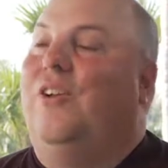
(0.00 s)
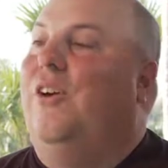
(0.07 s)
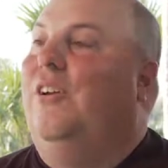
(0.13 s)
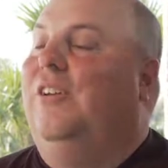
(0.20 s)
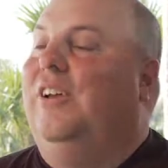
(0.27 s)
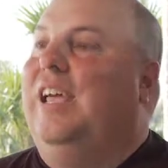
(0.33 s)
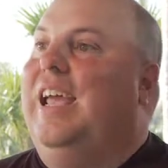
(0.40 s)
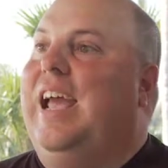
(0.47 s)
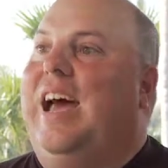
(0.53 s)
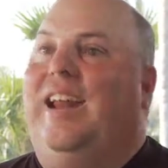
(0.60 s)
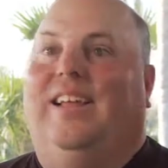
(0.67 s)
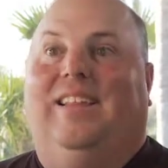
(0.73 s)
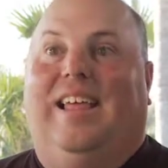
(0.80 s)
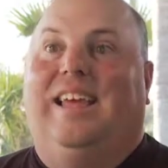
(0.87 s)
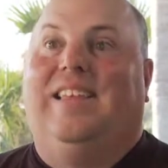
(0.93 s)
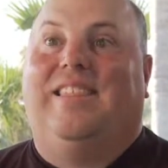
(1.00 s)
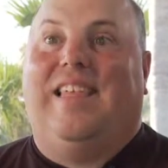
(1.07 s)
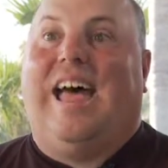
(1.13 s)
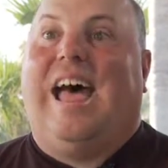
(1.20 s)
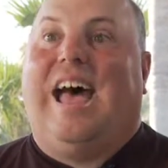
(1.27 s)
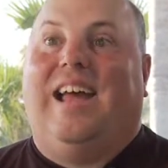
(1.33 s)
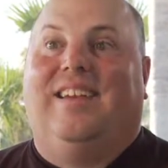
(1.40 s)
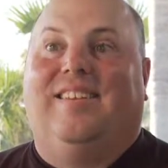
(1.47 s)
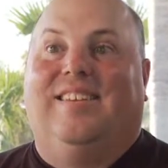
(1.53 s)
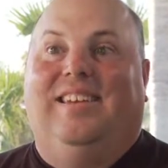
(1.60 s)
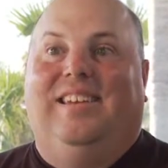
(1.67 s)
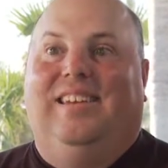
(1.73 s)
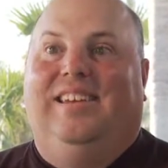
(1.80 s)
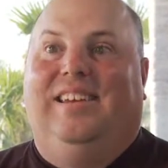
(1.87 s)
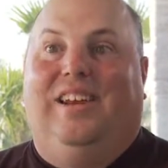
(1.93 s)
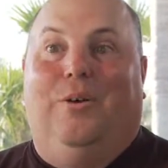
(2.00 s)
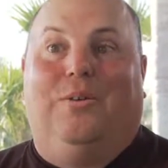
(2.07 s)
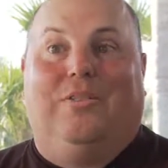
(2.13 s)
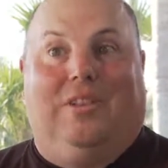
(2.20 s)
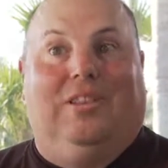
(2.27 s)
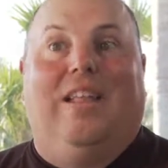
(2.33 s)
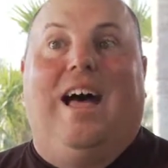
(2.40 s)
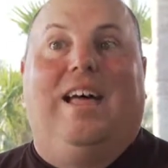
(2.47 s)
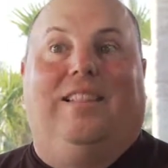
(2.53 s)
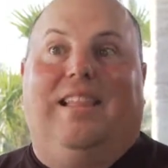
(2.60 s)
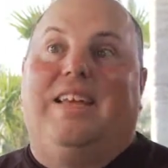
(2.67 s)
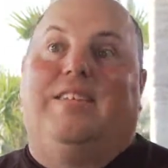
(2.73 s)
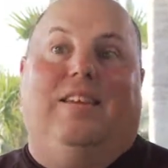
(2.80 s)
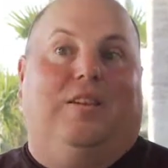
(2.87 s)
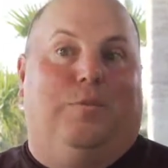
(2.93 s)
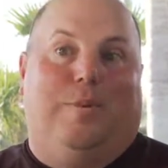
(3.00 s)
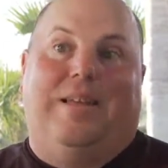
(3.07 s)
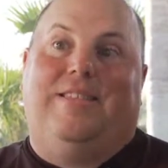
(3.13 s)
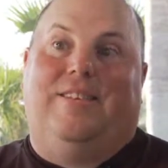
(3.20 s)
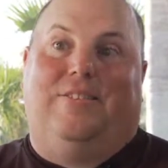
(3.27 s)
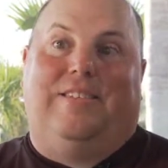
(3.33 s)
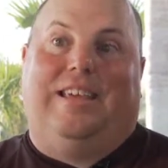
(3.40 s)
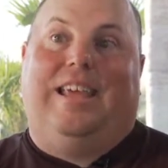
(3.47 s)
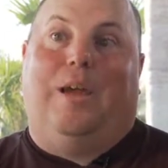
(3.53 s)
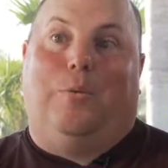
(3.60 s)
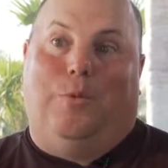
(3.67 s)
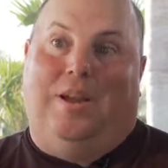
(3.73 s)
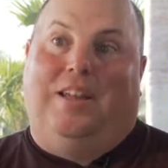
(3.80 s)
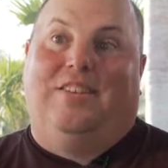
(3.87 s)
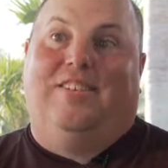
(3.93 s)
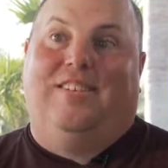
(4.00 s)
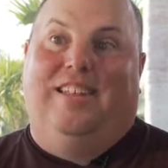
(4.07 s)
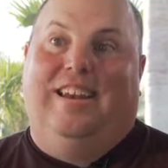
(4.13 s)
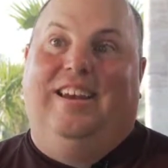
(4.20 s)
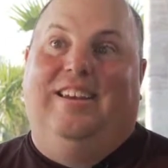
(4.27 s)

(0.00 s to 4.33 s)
you start looking at it like that, it's a lot less expensive to get rich